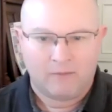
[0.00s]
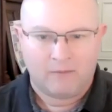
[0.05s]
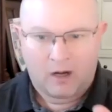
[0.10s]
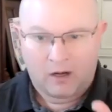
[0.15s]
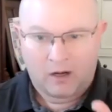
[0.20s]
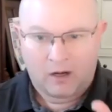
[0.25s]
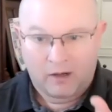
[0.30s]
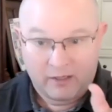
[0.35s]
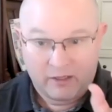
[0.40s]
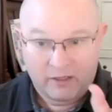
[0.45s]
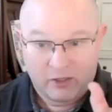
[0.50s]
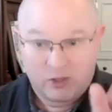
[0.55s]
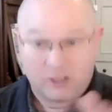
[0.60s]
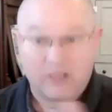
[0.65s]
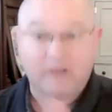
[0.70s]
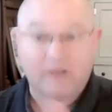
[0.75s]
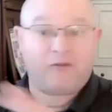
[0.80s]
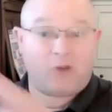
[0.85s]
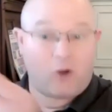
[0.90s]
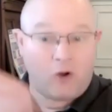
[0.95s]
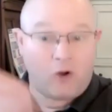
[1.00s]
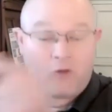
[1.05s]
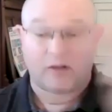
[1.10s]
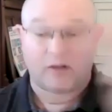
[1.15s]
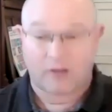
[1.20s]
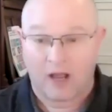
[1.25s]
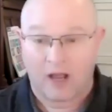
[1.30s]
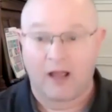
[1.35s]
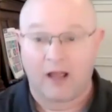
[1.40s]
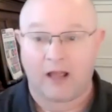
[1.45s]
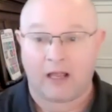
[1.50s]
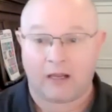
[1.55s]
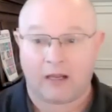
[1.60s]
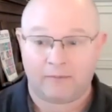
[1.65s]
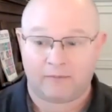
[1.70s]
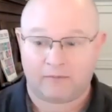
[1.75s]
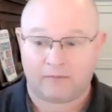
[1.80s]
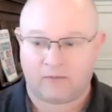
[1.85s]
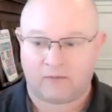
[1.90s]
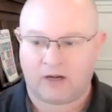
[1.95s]
are going to shift over time,
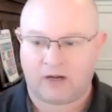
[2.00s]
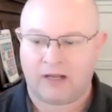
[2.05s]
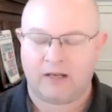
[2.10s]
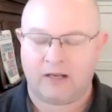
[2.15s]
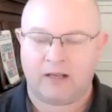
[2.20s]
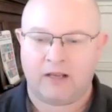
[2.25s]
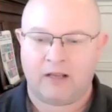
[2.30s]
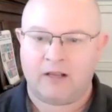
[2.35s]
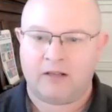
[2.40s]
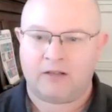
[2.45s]
right?